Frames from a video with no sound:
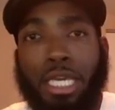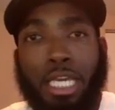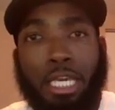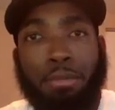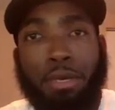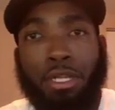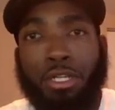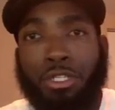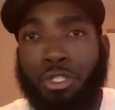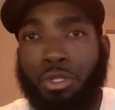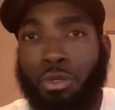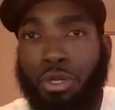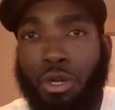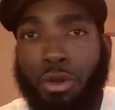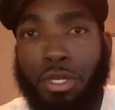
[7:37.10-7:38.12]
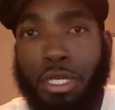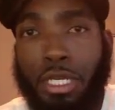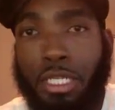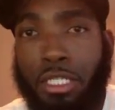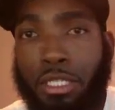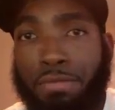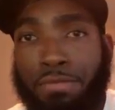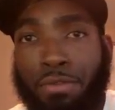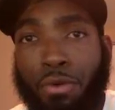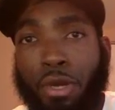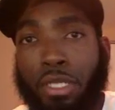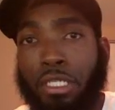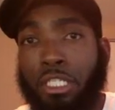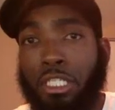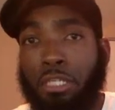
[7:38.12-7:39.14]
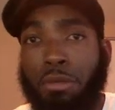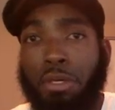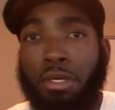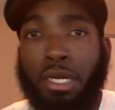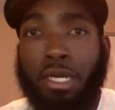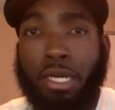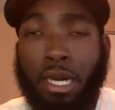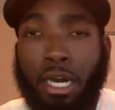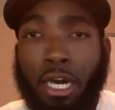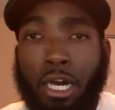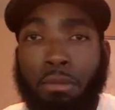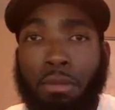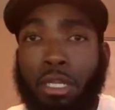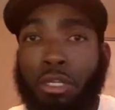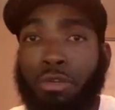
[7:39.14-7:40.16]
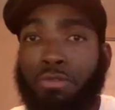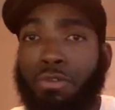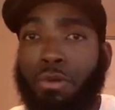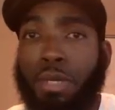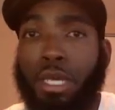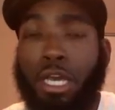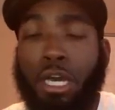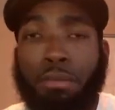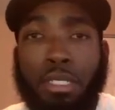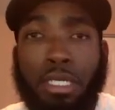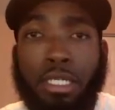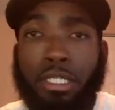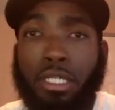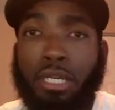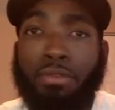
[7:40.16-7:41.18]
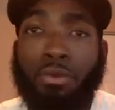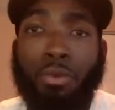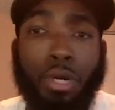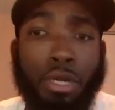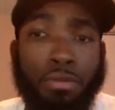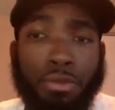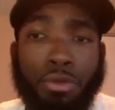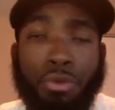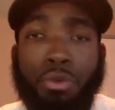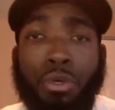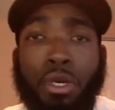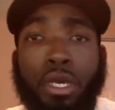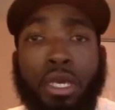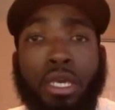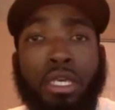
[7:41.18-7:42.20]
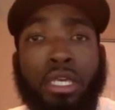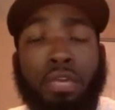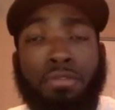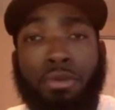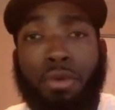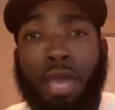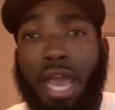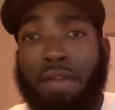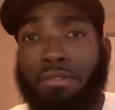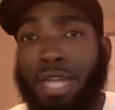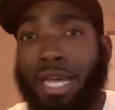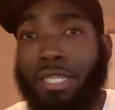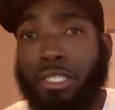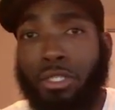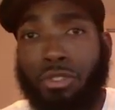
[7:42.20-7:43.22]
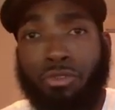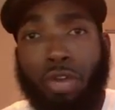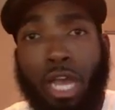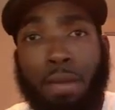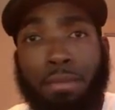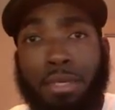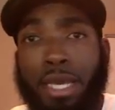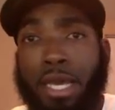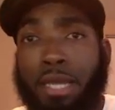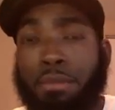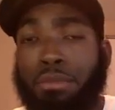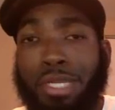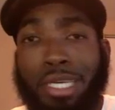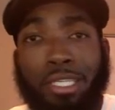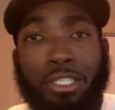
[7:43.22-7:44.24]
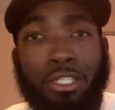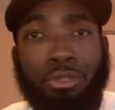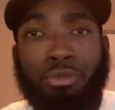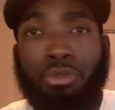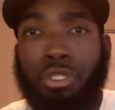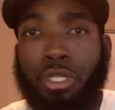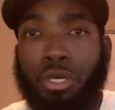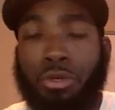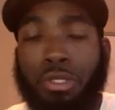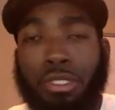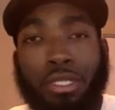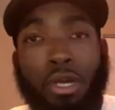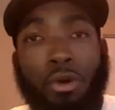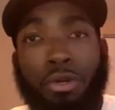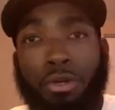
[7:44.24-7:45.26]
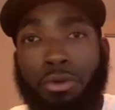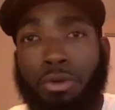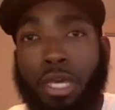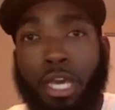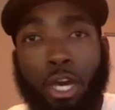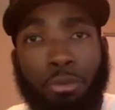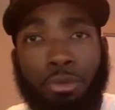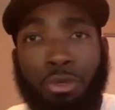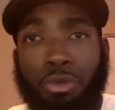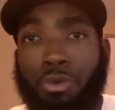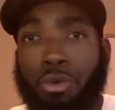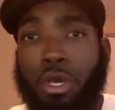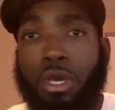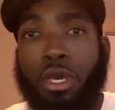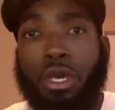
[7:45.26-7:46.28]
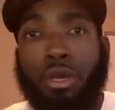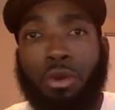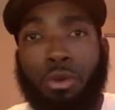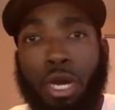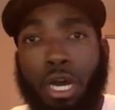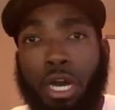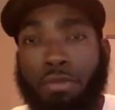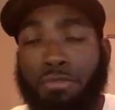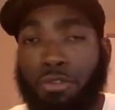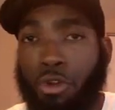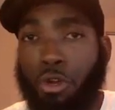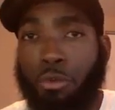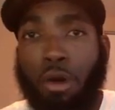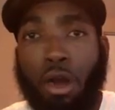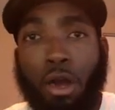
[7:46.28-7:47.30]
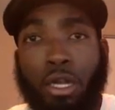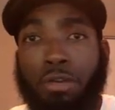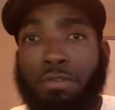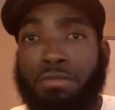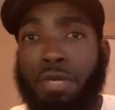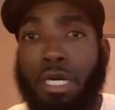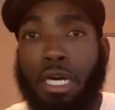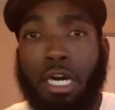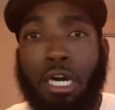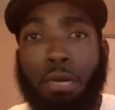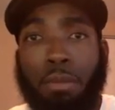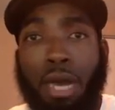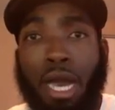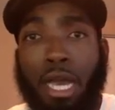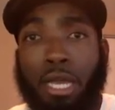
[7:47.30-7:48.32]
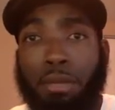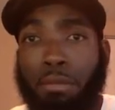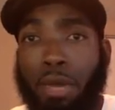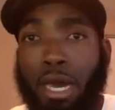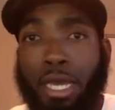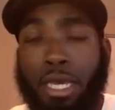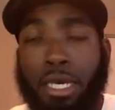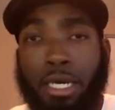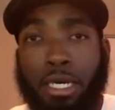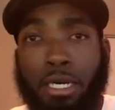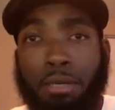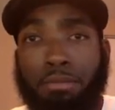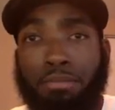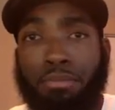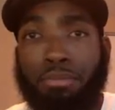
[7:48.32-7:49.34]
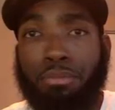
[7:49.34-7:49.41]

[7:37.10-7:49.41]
Email is so darn easy forex at gmail.com. I look forward to helping each and every one of you. If you have not subscribed yet, please do so because I only going to help you uh, if you're a part of uh, my my um,